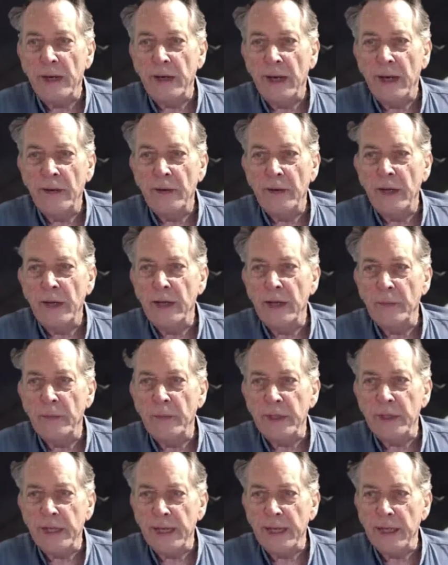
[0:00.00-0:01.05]
how they can
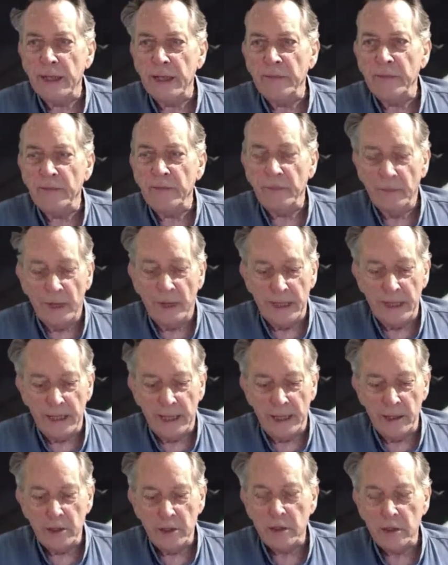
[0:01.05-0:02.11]
protect them from
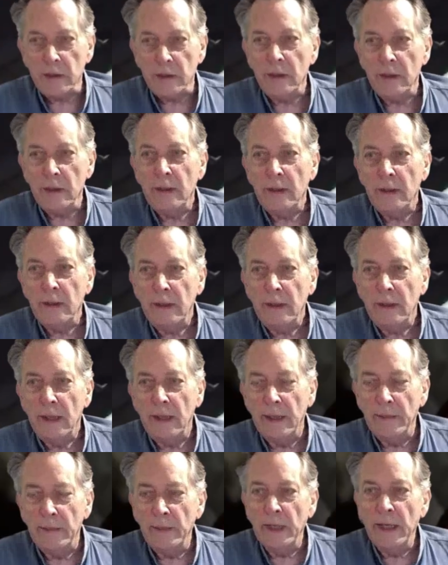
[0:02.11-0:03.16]
radiation, and
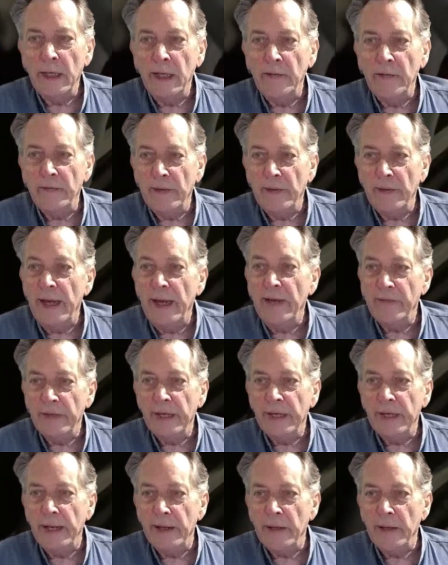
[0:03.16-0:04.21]
then if they ever
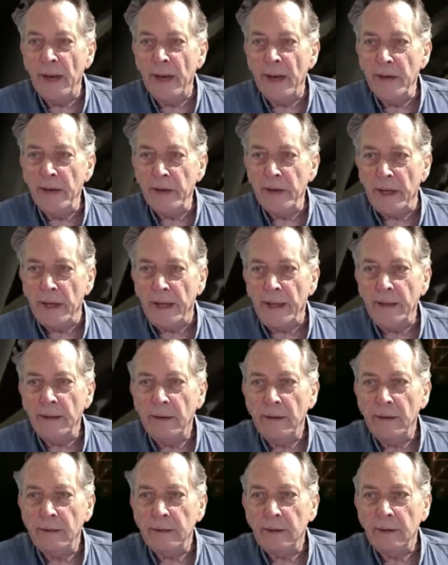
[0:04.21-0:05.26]
get them out there
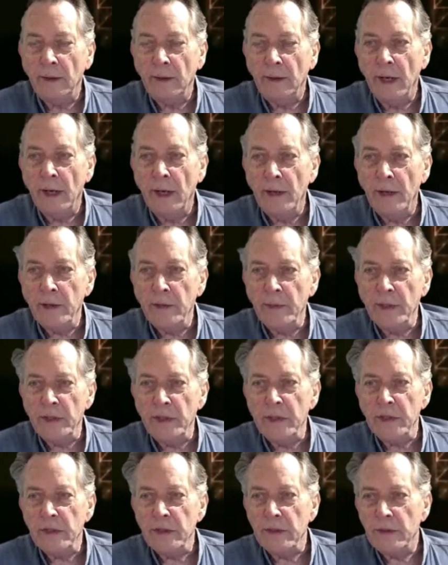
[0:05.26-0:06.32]
on
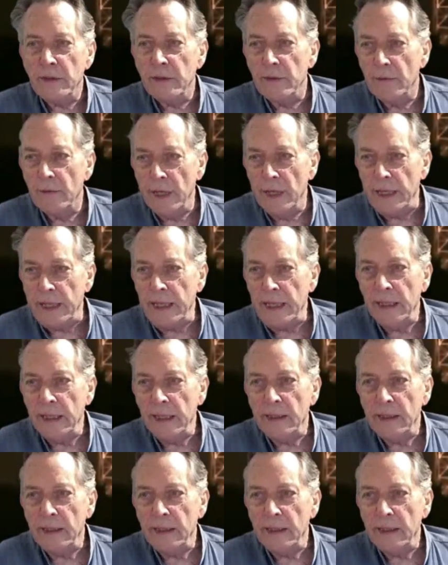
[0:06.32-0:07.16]
Artemis 3,